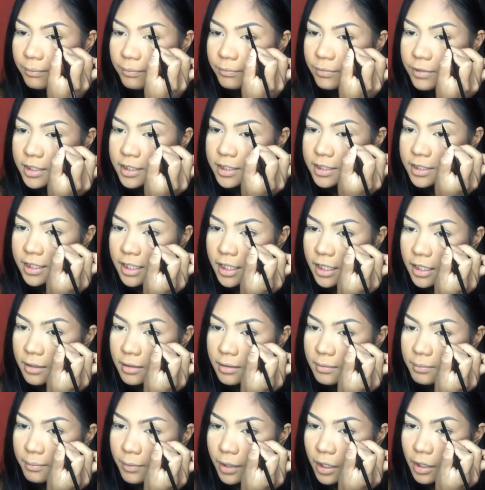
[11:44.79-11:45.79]

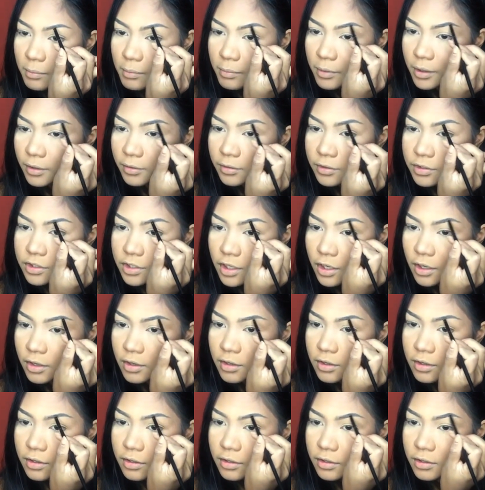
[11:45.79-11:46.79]
set my brow
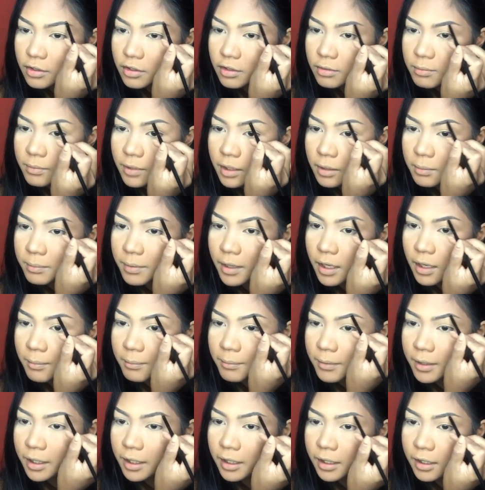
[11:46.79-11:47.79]
gel or my
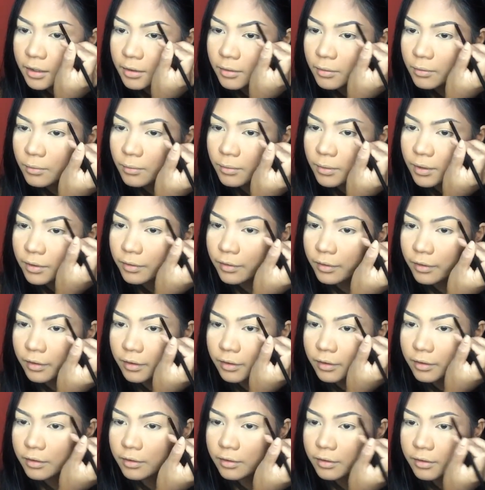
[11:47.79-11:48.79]
pomade with
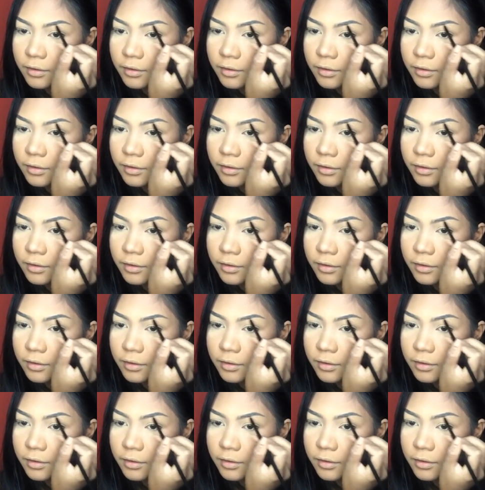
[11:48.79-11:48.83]
it,